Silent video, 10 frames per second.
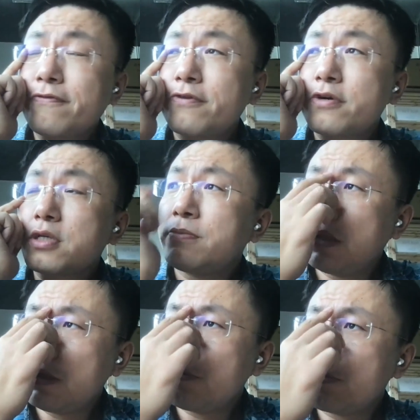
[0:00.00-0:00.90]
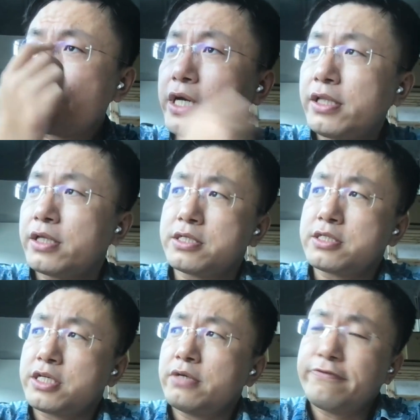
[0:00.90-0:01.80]
I think first, yeah, you're
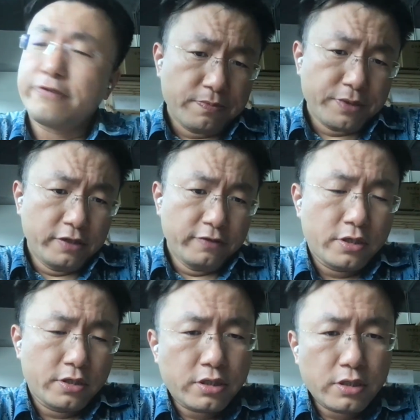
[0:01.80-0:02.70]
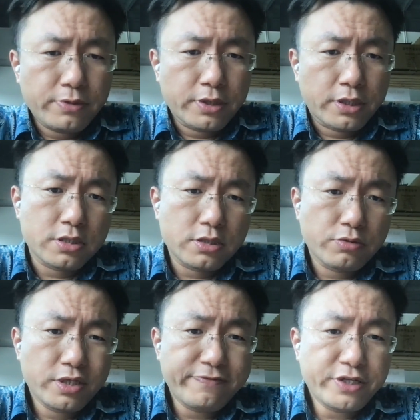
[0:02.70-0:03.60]
right that this time feels a bit
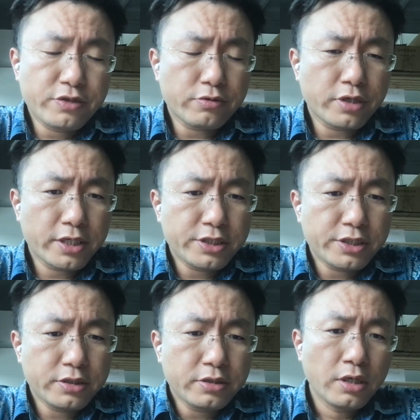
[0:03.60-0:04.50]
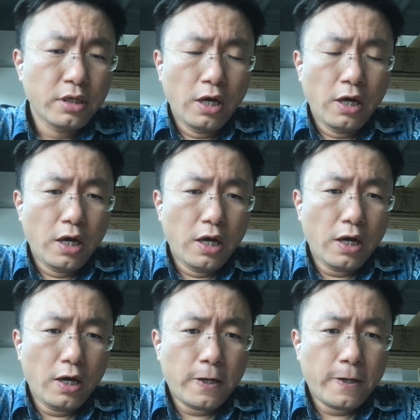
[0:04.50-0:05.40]
different, because 2017 to
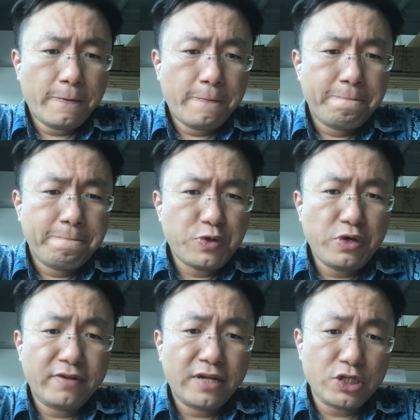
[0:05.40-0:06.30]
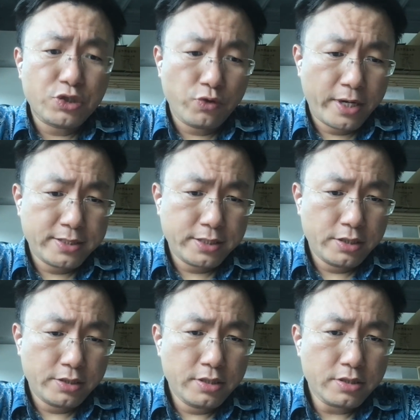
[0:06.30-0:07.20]
2019,
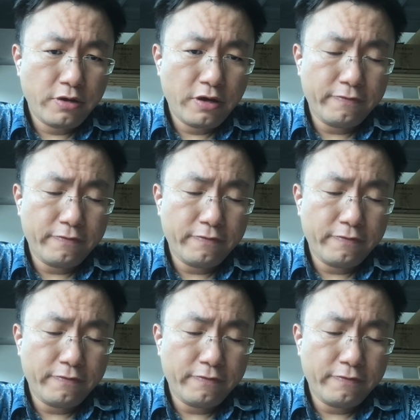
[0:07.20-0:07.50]
you have large